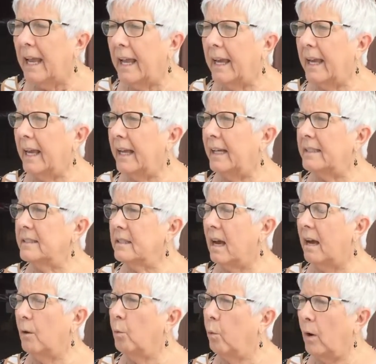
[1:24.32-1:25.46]
and
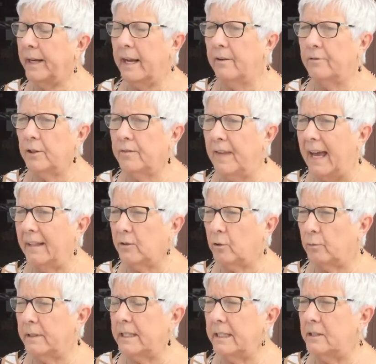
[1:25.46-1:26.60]
uh, whatever that
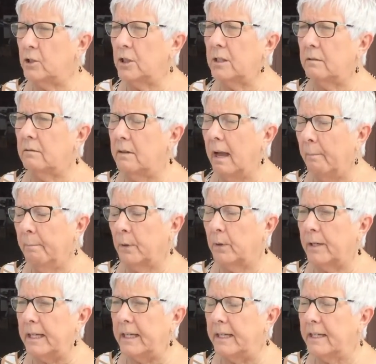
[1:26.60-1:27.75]
three-digit number
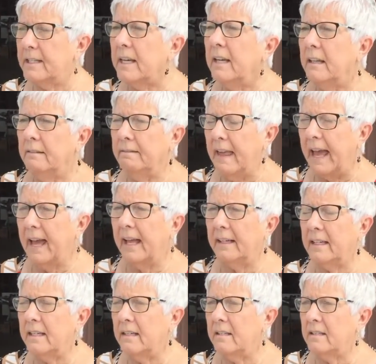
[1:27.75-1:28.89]
is, that
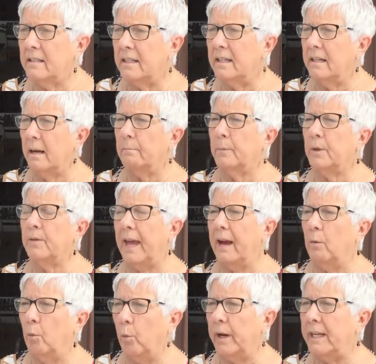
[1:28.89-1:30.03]
is the number
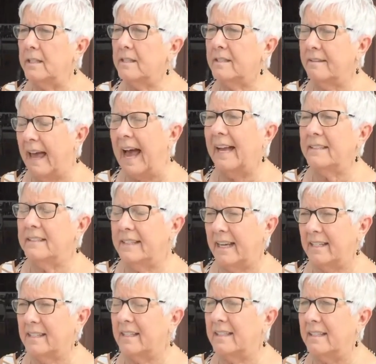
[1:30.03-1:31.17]
that wins that
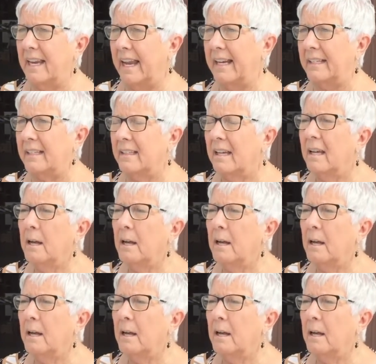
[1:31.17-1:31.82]
designated